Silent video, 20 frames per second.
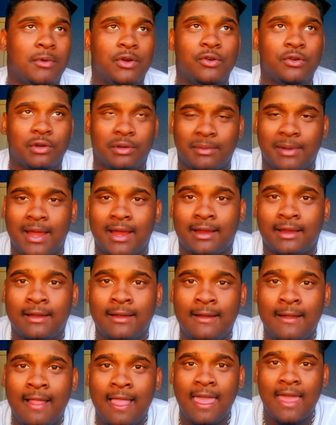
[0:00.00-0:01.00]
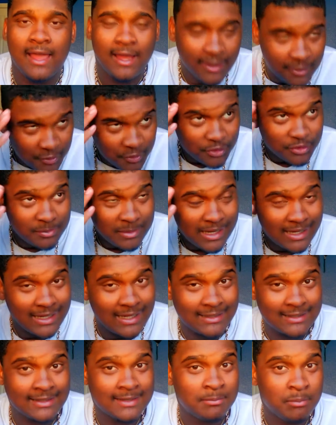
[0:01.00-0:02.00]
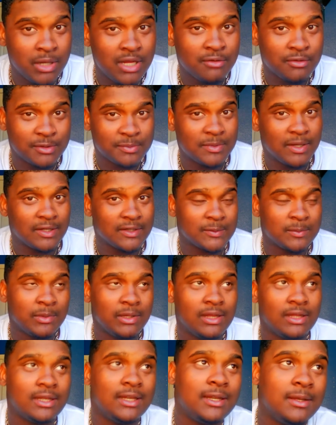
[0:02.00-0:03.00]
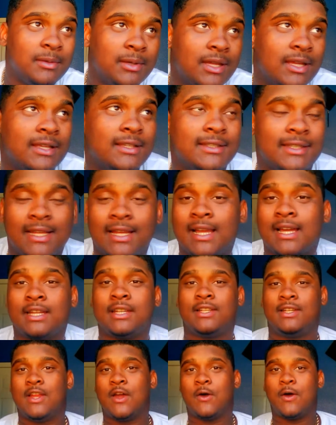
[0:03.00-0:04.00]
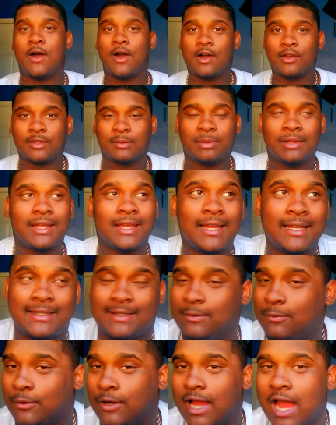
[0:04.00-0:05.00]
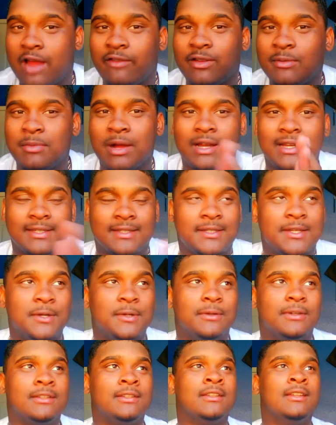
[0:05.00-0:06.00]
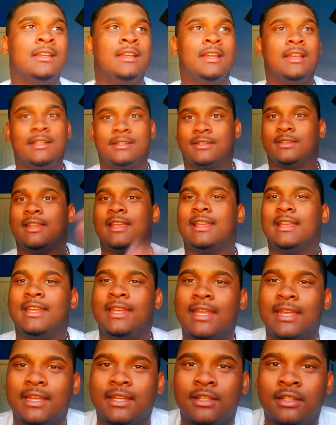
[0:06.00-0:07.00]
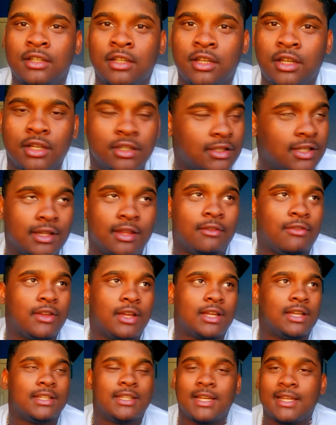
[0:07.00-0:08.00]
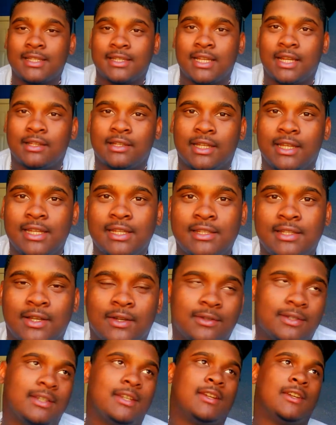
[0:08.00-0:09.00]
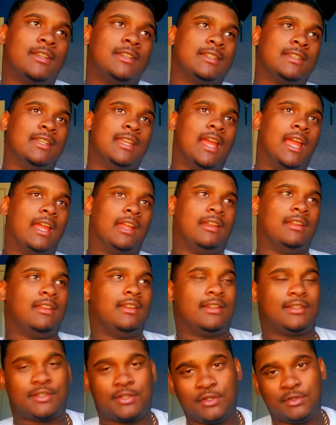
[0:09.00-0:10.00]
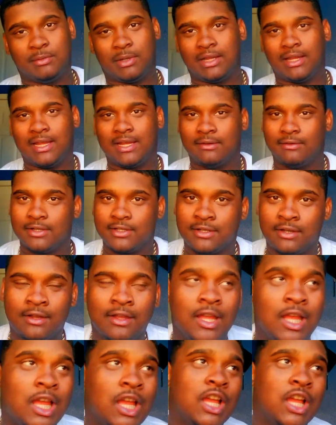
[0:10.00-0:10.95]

I'm a quarterback. And the quarterback got a big responsibility, because they got to know all the plays and what everybody's doing so they can get to the fucking touchdown, the end zone, and all this and that. Excuse my language.